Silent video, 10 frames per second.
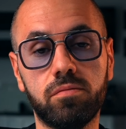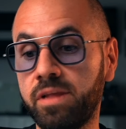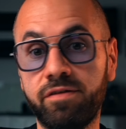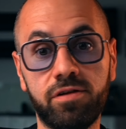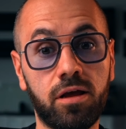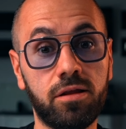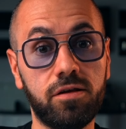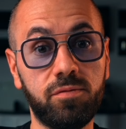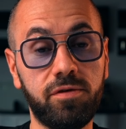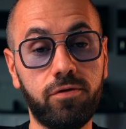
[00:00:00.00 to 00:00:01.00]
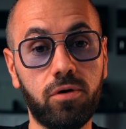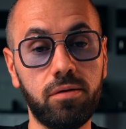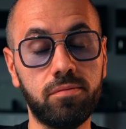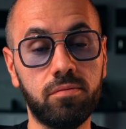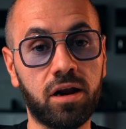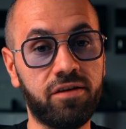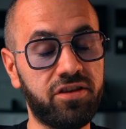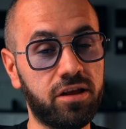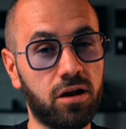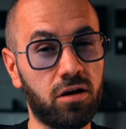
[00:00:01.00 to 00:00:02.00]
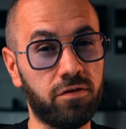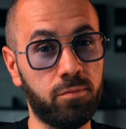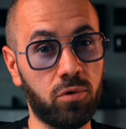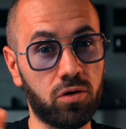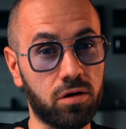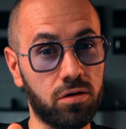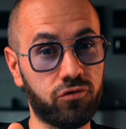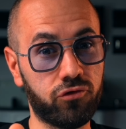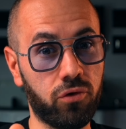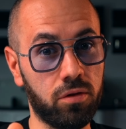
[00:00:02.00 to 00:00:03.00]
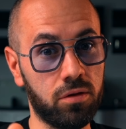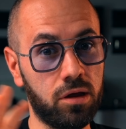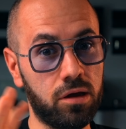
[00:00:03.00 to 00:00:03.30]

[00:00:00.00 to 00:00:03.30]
Never done this before, but I've seen a lot of border control